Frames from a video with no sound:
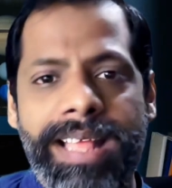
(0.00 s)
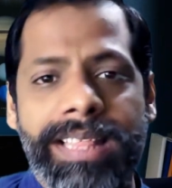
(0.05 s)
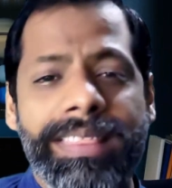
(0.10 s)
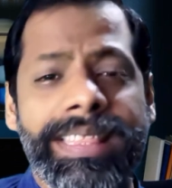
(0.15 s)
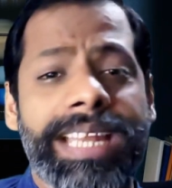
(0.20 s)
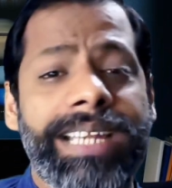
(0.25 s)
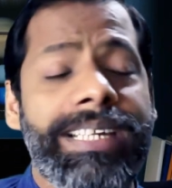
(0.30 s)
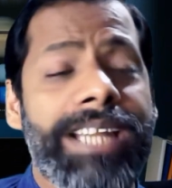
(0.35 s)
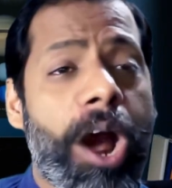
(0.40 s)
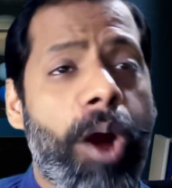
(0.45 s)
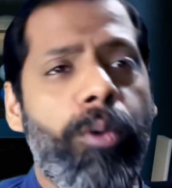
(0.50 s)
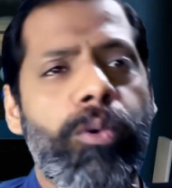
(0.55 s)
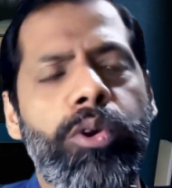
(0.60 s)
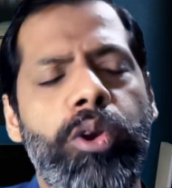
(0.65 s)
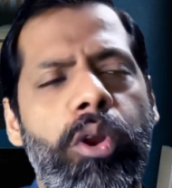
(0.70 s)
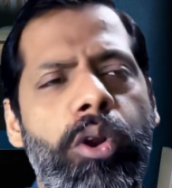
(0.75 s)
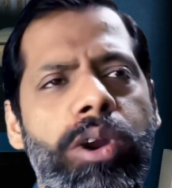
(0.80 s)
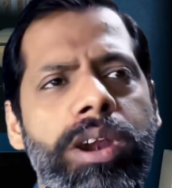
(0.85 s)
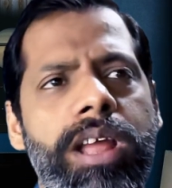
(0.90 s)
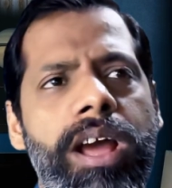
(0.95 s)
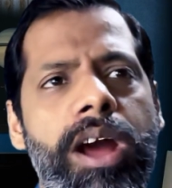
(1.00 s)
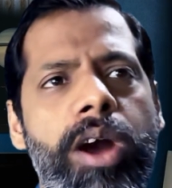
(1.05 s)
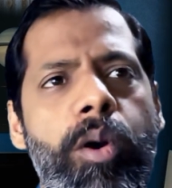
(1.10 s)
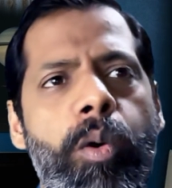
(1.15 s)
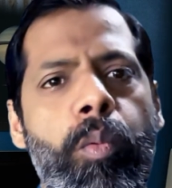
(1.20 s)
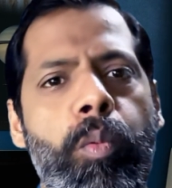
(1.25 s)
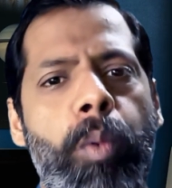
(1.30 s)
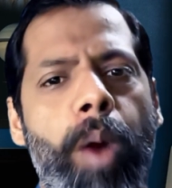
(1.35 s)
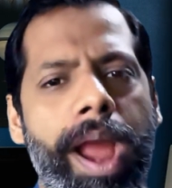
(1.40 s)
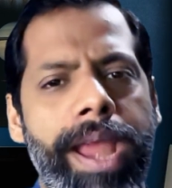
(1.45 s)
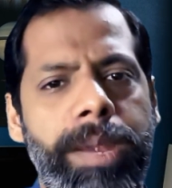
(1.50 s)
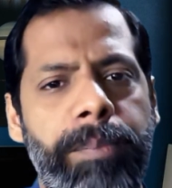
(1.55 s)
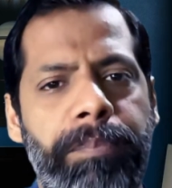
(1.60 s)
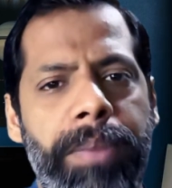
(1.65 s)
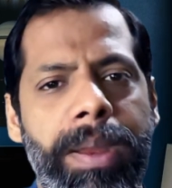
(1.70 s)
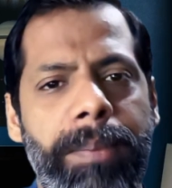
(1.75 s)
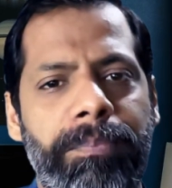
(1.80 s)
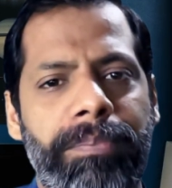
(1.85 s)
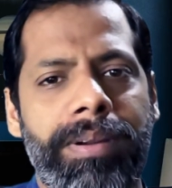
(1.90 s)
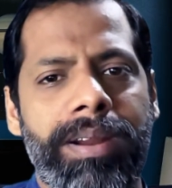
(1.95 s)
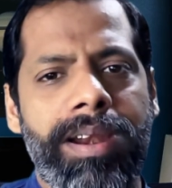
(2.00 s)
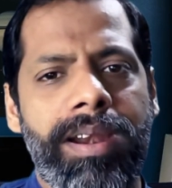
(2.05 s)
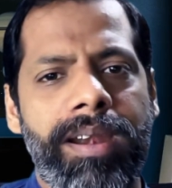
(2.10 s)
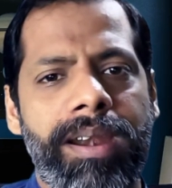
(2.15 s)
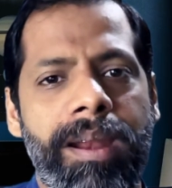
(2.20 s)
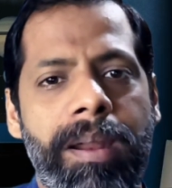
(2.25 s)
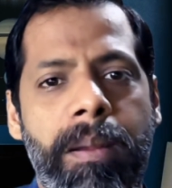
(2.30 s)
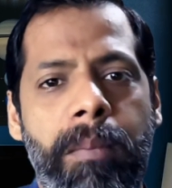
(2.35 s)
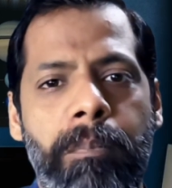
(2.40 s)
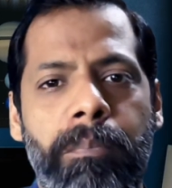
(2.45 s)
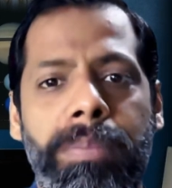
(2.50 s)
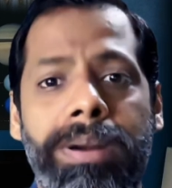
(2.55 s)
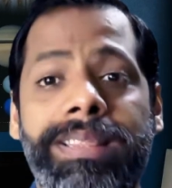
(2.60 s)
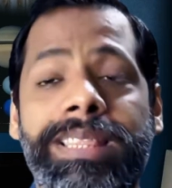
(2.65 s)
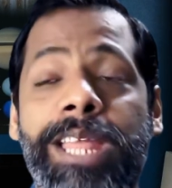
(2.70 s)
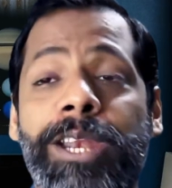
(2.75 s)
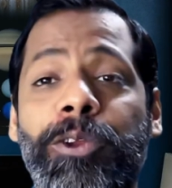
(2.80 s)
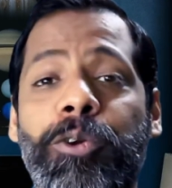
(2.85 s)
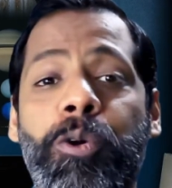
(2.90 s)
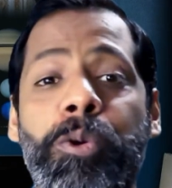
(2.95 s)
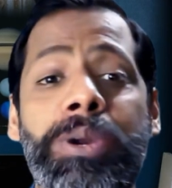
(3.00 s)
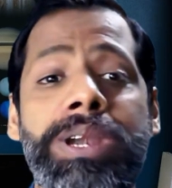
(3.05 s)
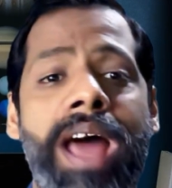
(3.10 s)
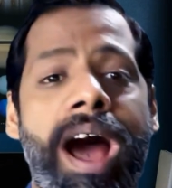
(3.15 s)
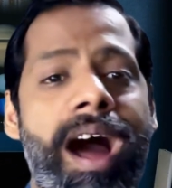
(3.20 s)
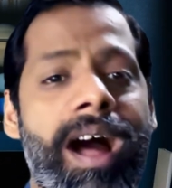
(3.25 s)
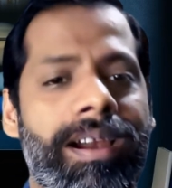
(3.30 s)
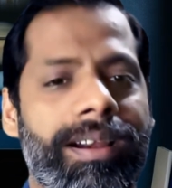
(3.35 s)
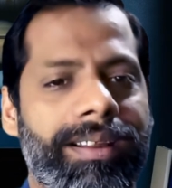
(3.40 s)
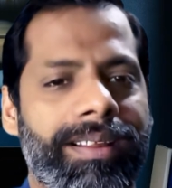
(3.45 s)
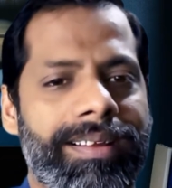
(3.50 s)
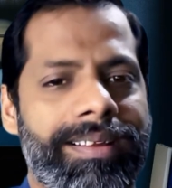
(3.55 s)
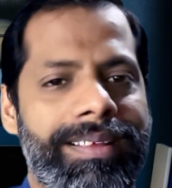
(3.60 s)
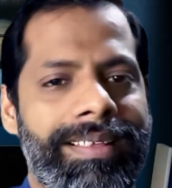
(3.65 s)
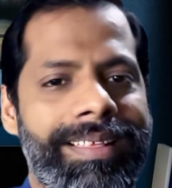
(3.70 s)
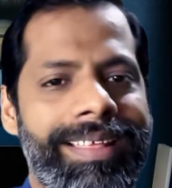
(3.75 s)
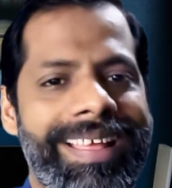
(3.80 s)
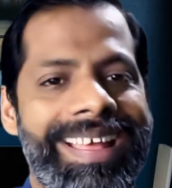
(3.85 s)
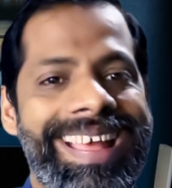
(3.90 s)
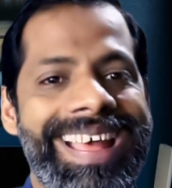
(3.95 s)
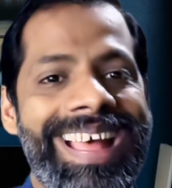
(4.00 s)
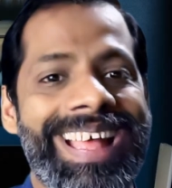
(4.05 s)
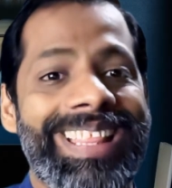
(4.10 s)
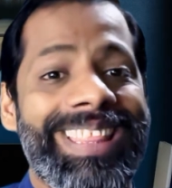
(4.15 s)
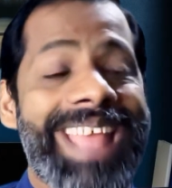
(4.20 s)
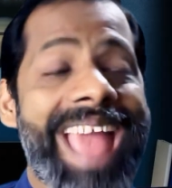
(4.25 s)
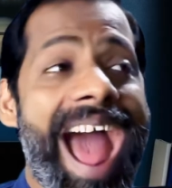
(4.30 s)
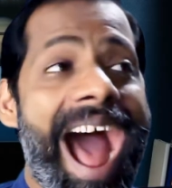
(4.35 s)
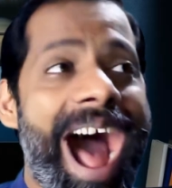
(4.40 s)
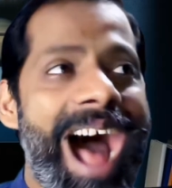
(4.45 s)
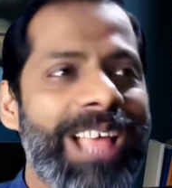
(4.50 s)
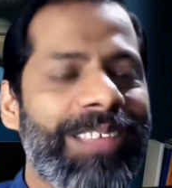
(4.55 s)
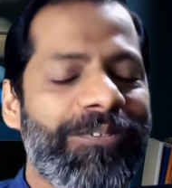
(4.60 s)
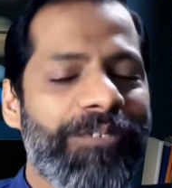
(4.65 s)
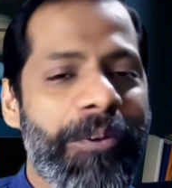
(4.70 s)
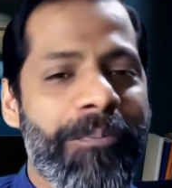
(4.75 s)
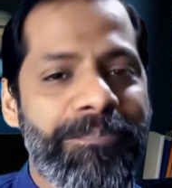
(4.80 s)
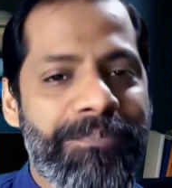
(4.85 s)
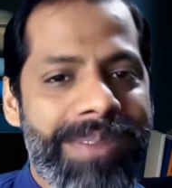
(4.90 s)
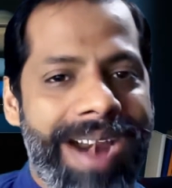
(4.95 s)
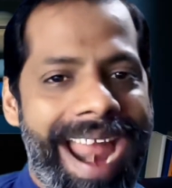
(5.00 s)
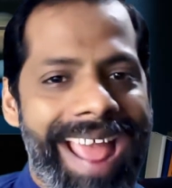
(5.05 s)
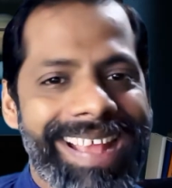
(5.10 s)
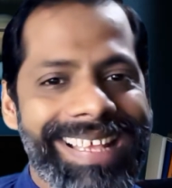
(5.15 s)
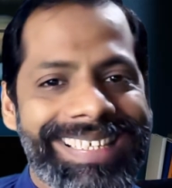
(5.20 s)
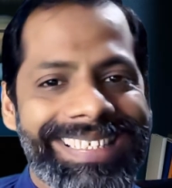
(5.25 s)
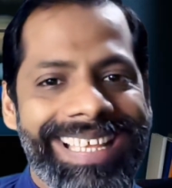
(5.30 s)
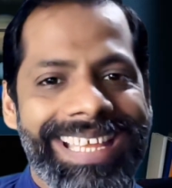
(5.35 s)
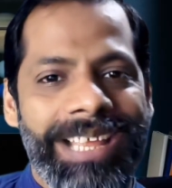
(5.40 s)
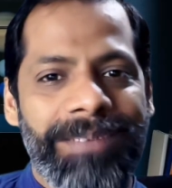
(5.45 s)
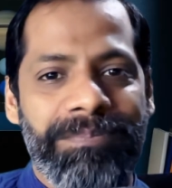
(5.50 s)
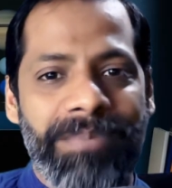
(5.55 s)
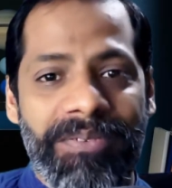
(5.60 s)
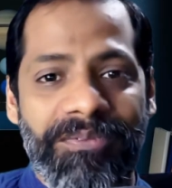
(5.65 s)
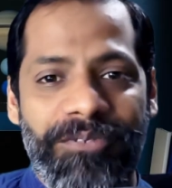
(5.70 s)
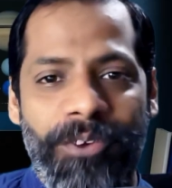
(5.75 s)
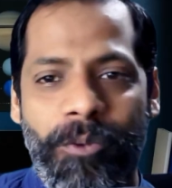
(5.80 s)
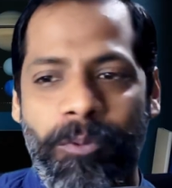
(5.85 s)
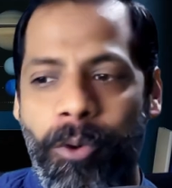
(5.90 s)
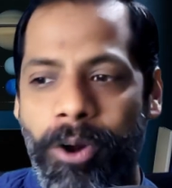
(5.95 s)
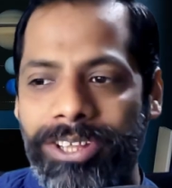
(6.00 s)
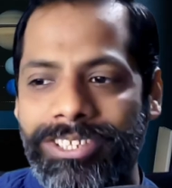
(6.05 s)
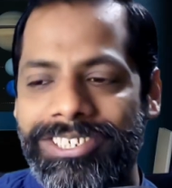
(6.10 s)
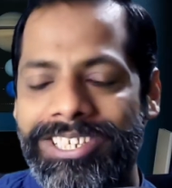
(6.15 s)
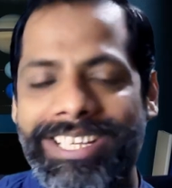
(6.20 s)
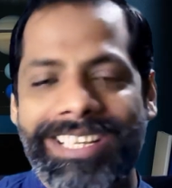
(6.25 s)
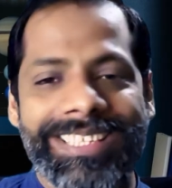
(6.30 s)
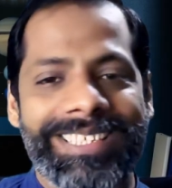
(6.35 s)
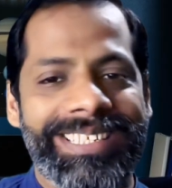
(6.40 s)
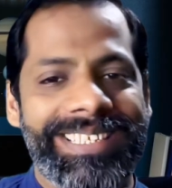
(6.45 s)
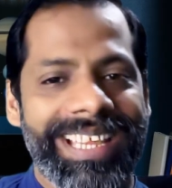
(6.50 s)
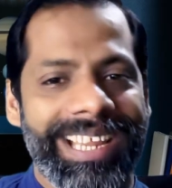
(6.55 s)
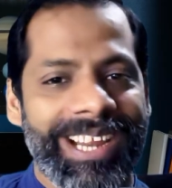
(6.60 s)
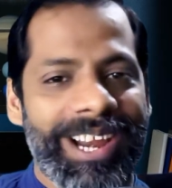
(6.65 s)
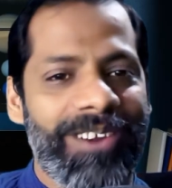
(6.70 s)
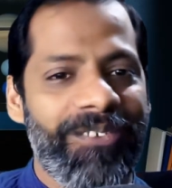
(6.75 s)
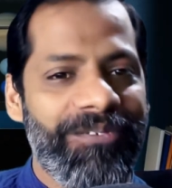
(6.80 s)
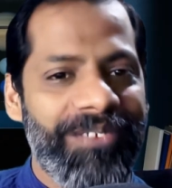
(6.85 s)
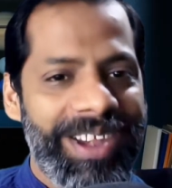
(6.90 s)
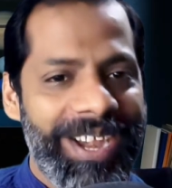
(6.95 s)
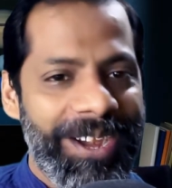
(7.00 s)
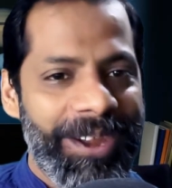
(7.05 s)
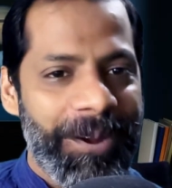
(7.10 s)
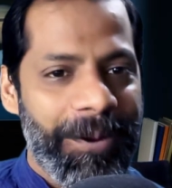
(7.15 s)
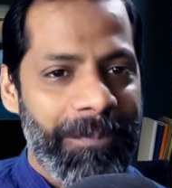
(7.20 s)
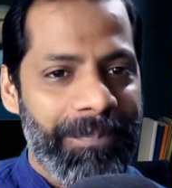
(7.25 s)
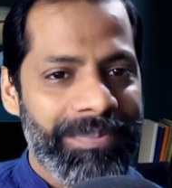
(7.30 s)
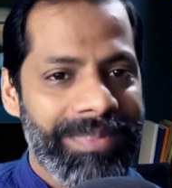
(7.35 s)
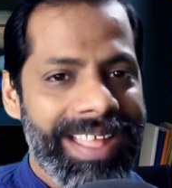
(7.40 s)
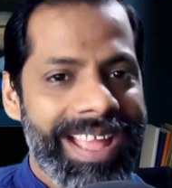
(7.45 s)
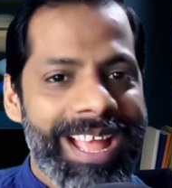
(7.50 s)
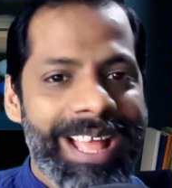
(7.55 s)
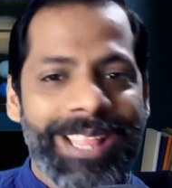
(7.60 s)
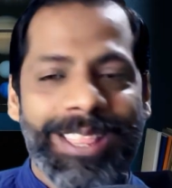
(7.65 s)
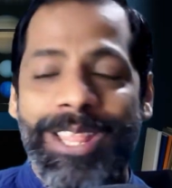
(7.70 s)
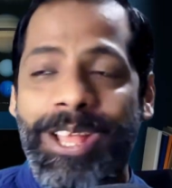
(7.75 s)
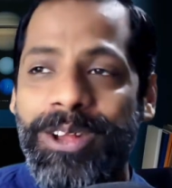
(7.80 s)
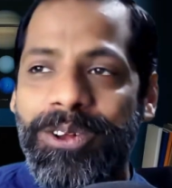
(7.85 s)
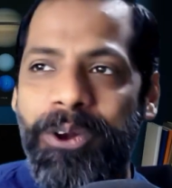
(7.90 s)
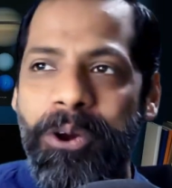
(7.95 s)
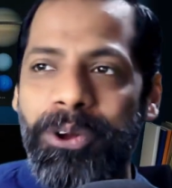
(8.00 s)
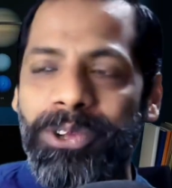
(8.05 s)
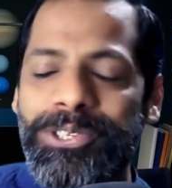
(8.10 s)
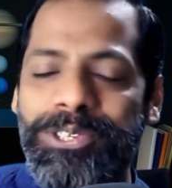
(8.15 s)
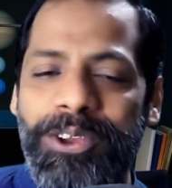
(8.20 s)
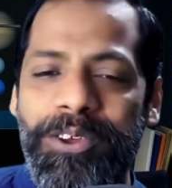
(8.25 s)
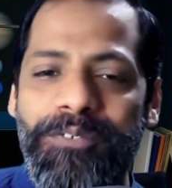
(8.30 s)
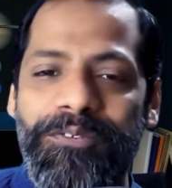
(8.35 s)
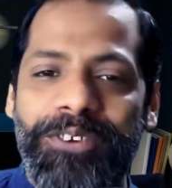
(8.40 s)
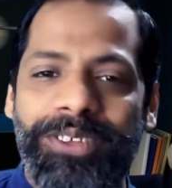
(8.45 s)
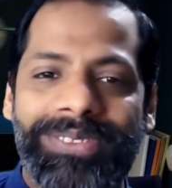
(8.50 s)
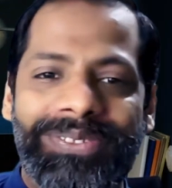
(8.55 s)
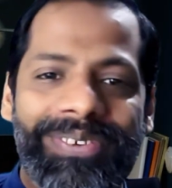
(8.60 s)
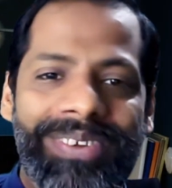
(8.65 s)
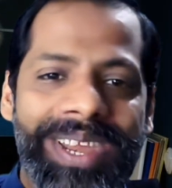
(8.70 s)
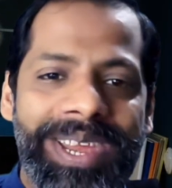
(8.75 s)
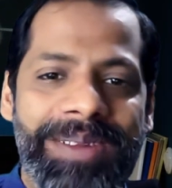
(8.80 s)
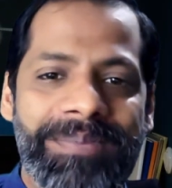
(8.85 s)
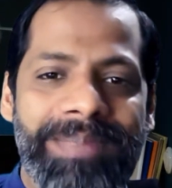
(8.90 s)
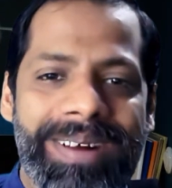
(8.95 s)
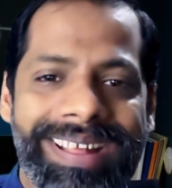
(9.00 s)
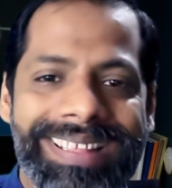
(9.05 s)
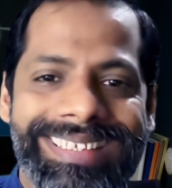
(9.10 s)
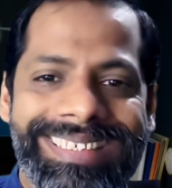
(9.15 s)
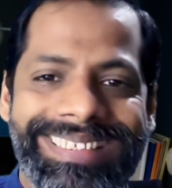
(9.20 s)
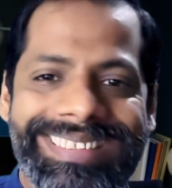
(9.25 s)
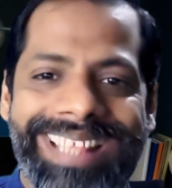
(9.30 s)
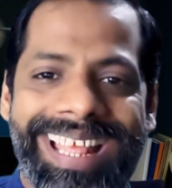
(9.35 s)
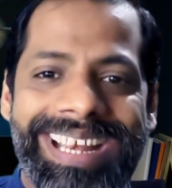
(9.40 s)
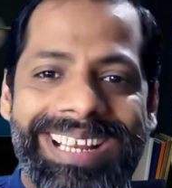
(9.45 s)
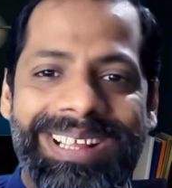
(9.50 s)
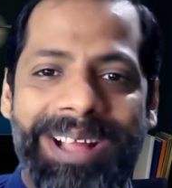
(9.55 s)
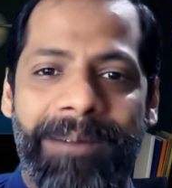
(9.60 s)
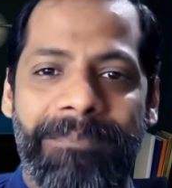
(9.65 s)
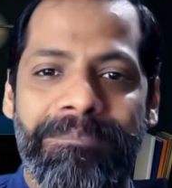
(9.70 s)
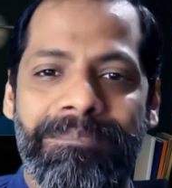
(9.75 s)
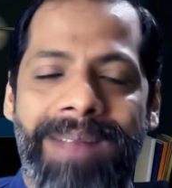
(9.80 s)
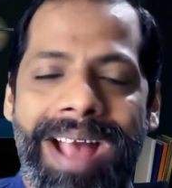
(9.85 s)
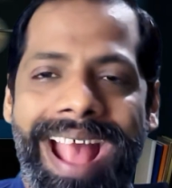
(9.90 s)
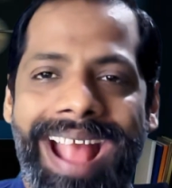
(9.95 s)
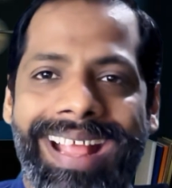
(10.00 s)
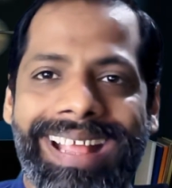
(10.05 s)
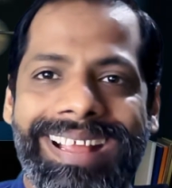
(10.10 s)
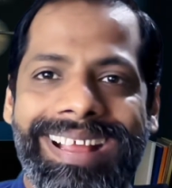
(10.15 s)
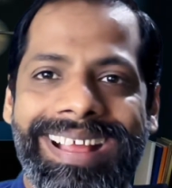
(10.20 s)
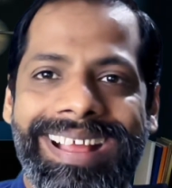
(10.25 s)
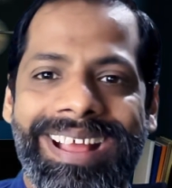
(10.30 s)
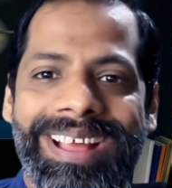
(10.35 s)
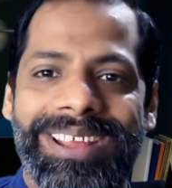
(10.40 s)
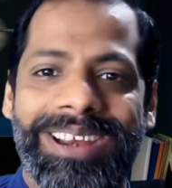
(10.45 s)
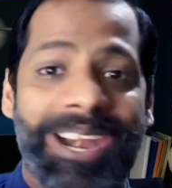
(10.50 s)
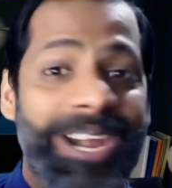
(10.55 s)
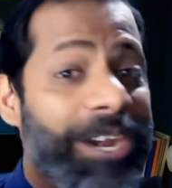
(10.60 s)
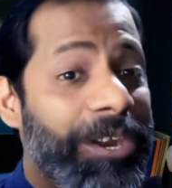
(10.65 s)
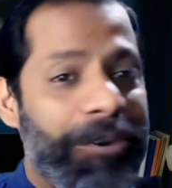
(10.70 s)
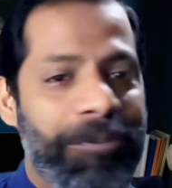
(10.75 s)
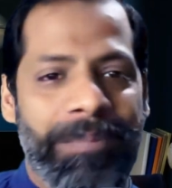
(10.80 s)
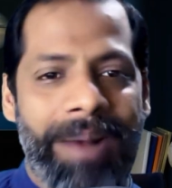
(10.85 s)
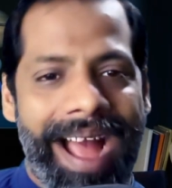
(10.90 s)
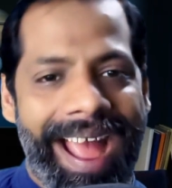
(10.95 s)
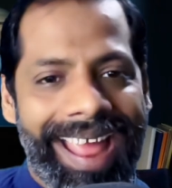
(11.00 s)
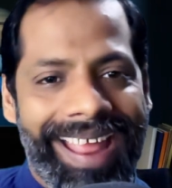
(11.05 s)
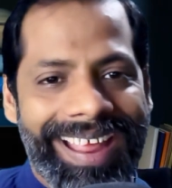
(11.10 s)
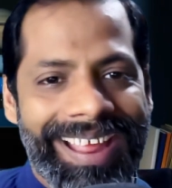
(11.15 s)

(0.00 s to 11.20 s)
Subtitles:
They download a white paper, but then go dark. They ask for pricing before watching a single video. They ghost you for 3 months, then come back ready to buy.